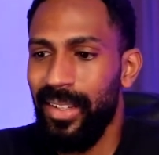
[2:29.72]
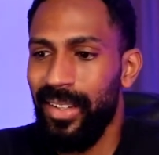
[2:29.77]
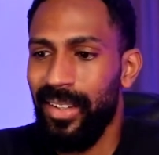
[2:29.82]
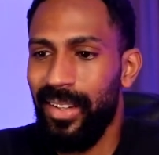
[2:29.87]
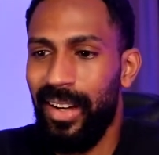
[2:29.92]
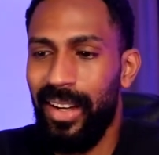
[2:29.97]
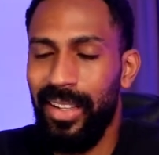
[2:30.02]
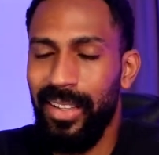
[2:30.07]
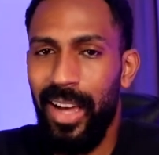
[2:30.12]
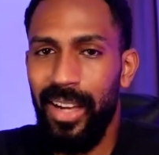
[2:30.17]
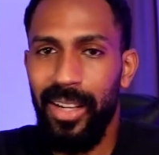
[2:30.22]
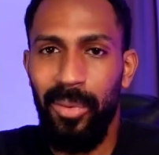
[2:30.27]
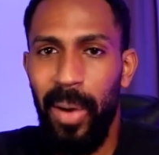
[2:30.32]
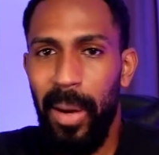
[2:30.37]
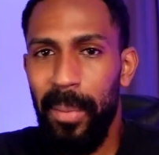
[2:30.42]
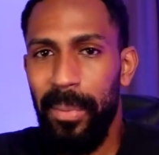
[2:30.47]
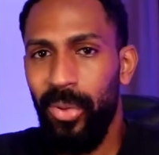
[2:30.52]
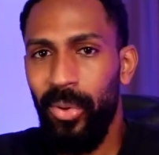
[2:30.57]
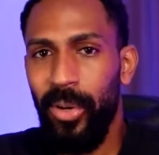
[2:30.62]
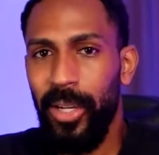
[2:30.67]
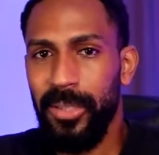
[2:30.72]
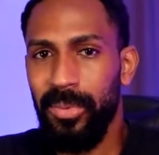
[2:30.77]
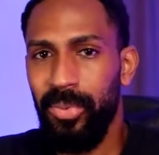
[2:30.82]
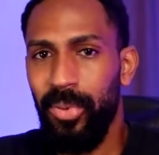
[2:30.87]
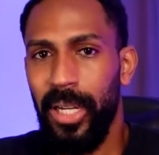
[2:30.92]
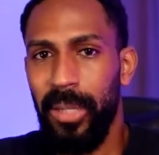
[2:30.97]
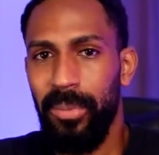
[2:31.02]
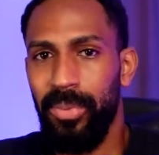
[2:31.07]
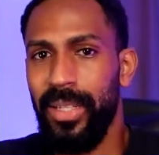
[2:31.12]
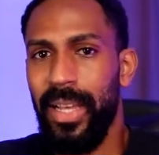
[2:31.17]
A lot of Web3 is pretty
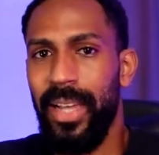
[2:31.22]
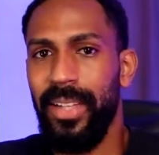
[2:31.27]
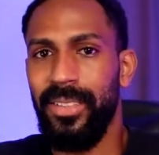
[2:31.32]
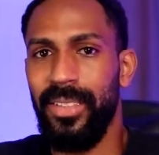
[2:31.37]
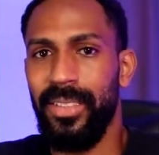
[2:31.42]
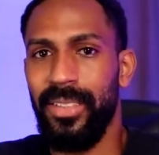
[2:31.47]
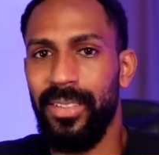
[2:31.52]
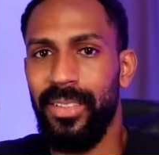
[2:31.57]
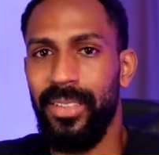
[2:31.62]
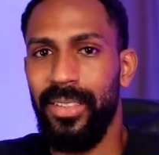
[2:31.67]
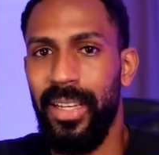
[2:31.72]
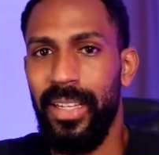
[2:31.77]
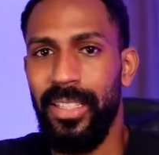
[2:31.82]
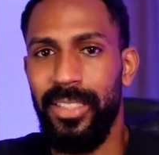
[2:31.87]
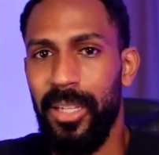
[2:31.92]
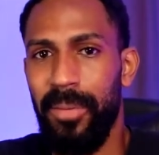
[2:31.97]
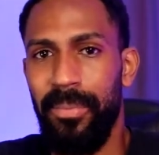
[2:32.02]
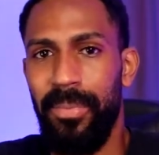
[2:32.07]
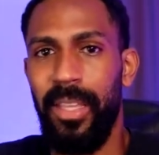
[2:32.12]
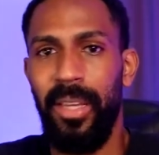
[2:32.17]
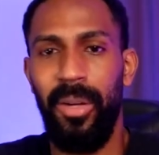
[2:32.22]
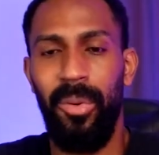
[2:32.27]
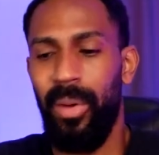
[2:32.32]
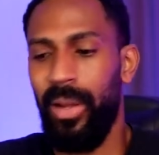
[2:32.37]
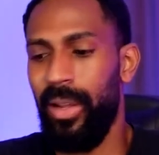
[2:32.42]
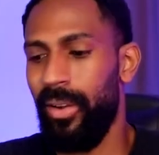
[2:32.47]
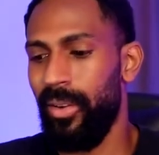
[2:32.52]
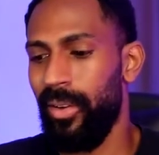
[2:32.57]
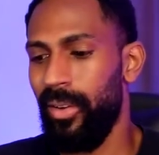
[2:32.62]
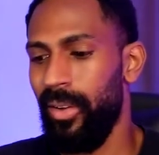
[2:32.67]
pretentious. It's something
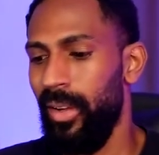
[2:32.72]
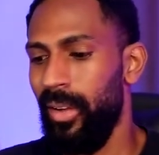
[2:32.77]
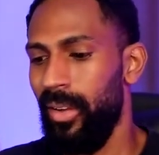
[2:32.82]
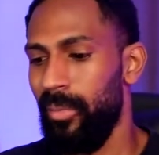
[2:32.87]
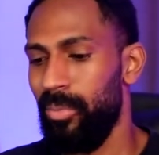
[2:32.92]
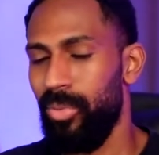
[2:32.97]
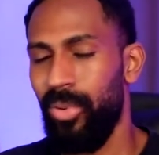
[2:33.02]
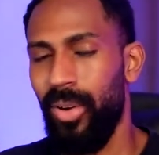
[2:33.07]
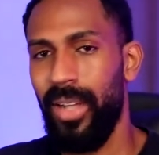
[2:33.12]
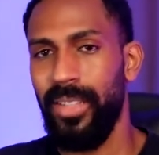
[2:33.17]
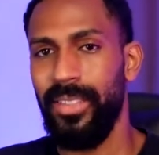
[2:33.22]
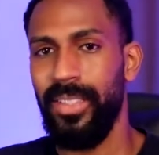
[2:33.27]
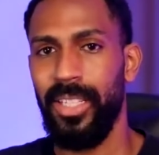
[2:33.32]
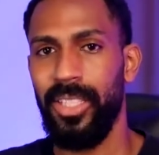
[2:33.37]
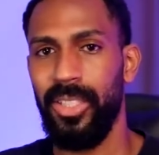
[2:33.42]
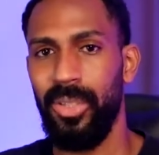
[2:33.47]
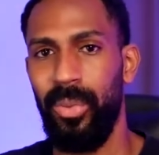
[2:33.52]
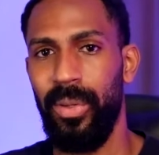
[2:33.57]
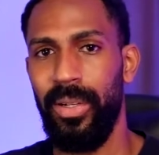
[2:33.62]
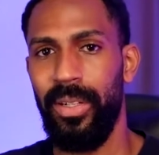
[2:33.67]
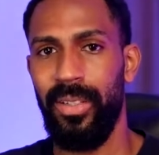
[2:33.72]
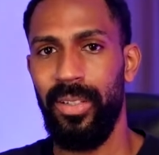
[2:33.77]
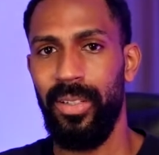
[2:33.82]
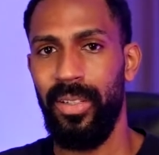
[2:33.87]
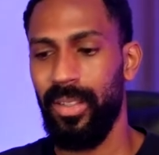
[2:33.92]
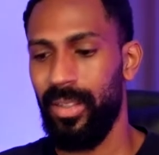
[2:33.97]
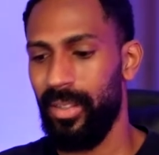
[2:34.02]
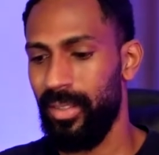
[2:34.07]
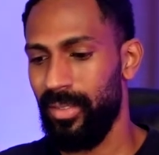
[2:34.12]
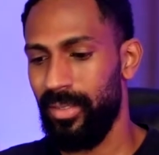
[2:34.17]
where projects will
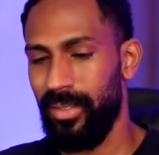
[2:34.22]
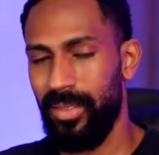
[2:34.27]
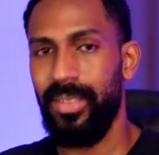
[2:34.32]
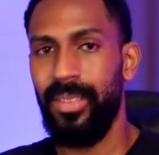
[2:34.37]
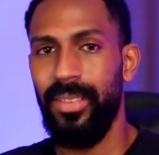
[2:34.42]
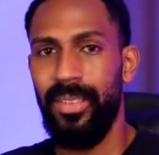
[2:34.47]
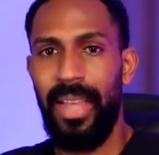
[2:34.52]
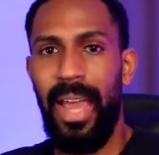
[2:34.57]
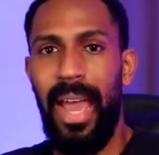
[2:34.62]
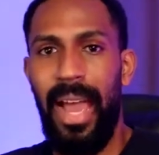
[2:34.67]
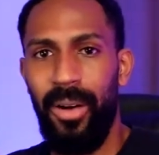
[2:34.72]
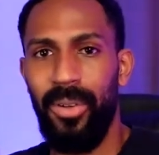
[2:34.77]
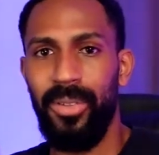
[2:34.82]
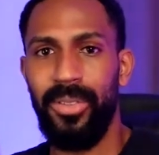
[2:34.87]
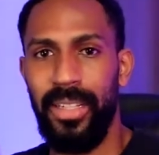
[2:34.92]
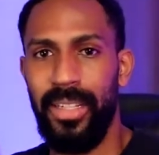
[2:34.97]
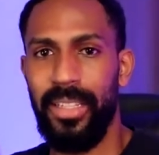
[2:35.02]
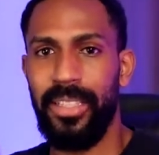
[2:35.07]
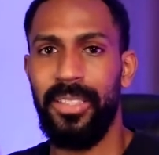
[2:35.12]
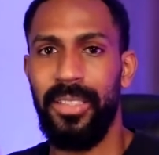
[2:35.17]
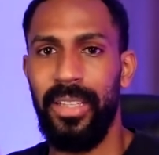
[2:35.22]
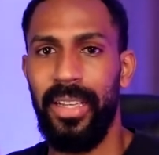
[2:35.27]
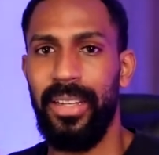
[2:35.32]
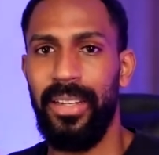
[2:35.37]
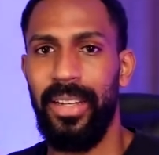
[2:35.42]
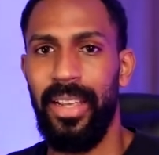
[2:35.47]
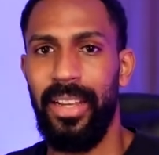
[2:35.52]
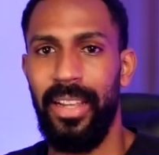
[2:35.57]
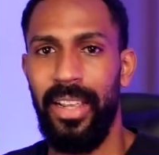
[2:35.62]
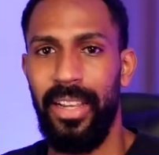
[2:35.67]
tout
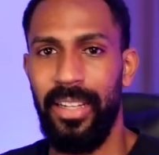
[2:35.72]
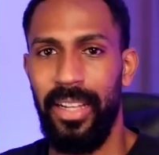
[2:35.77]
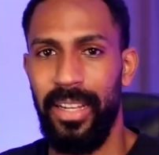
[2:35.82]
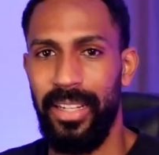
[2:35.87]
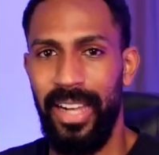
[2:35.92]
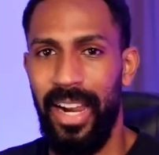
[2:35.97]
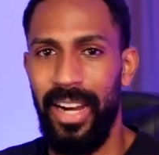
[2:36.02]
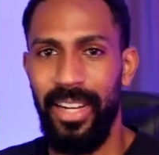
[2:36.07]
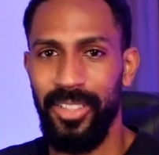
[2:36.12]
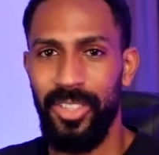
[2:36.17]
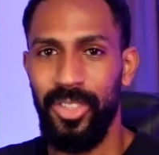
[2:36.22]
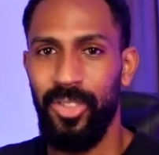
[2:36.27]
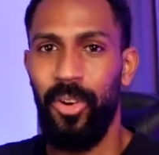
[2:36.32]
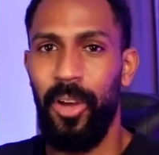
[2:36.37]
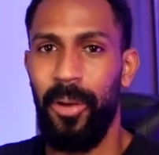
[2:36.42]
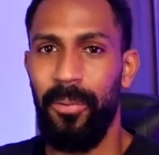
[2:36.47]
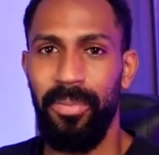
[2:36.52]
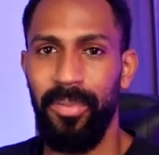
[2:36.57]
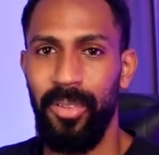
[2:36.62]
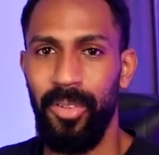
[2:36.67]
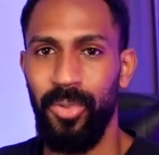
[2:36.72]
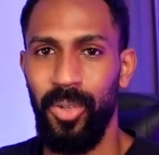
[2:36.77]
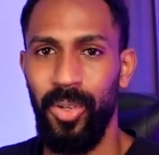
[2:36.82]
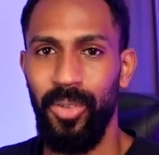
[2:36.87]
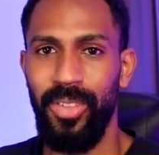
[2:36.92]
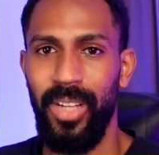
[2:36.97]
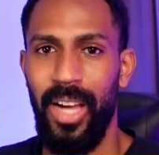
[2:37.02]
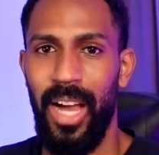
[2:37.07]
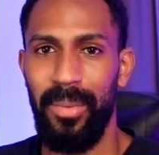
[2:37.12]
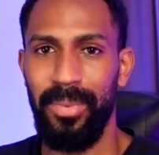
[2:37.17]
and kind of scream from the
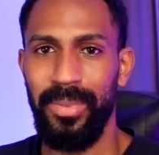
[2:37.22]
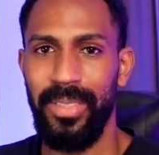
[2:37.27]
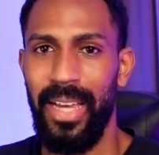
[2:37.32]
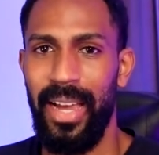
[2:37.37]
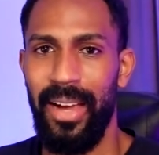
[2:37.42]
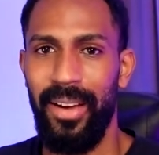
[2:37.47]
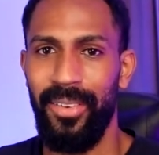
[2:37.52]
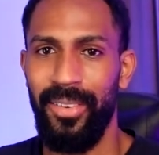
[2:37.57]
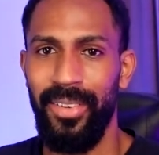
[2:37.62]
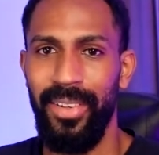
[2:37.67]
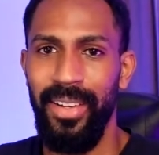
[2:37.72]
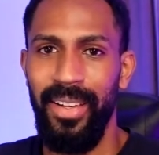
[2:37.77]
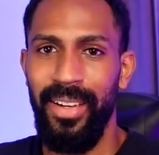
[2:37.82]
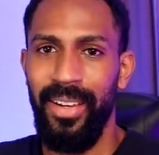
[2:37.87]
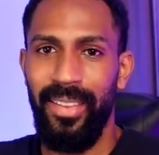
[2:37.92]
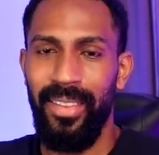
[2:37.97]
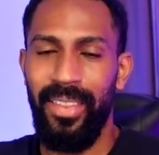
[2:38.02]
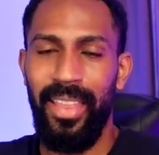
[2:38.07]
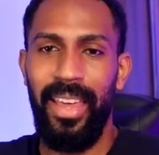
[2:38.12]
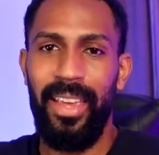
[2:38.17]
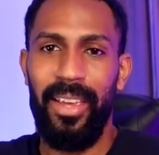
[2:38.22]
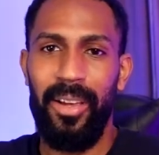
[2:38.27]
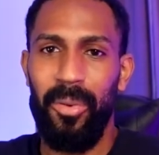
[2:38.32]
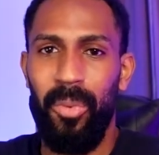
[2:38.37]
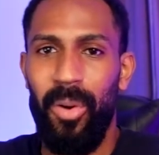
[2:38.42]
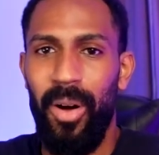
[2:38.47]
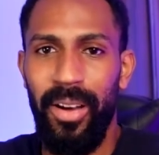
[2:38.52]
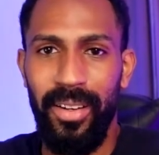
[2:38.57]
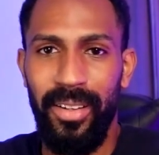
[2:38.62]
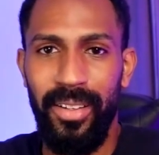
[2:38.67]
rooftops how they
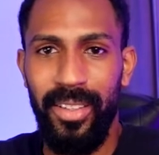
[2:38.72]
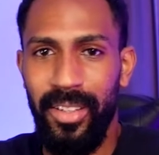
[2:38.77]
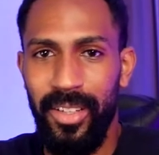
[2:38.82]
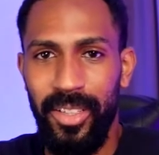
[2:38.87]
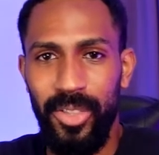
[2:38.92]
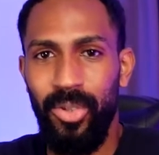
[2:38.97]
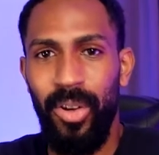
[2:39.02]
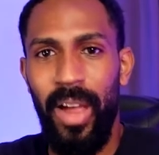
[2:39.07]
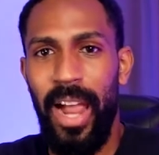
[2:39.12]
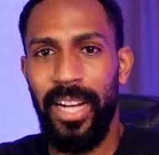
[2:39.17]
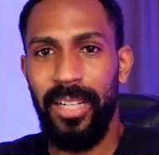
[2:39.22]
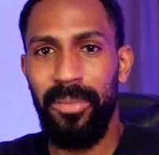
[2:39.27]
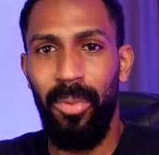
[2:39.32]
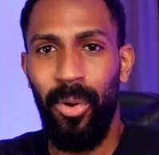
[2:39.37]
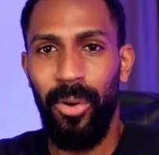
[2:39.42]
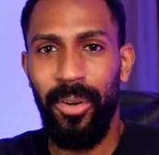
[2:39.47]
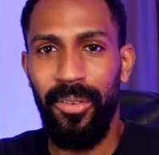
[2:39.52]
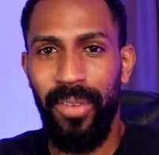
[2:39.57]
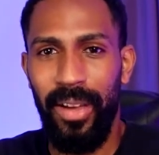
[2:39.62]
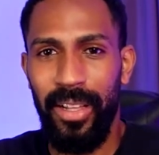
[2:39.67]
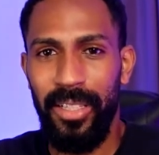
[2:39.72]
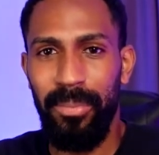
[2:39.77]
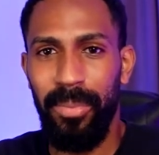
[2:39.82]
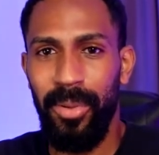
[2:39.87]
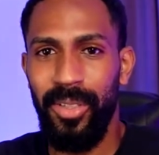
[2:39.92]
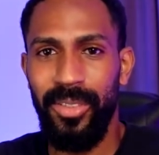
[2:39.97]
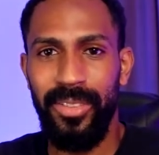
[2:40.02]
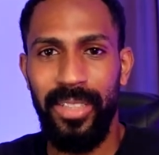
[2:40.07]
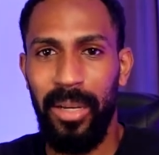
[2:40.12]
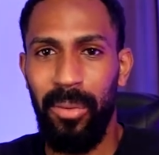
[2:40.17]
want to attract more
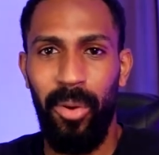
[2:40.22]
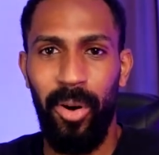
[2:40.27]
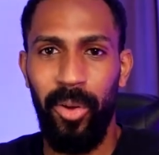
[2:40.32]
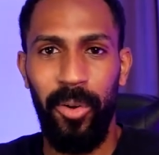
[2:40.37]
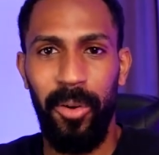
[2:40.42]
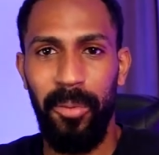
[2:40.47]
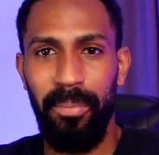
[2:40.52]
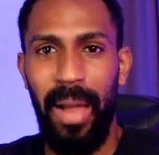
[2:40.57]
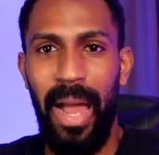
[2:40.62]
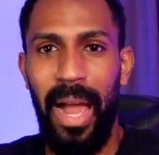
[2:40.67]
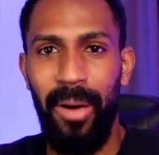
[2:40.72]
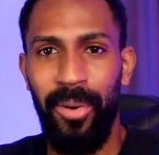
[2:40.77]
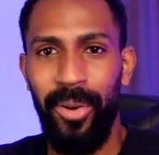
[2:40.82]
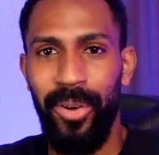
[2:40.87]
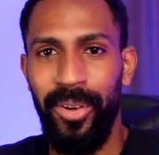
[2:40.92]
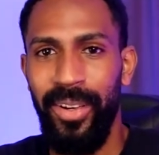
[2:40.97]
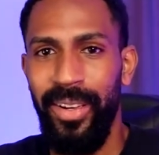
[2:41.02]
developers, they want to empower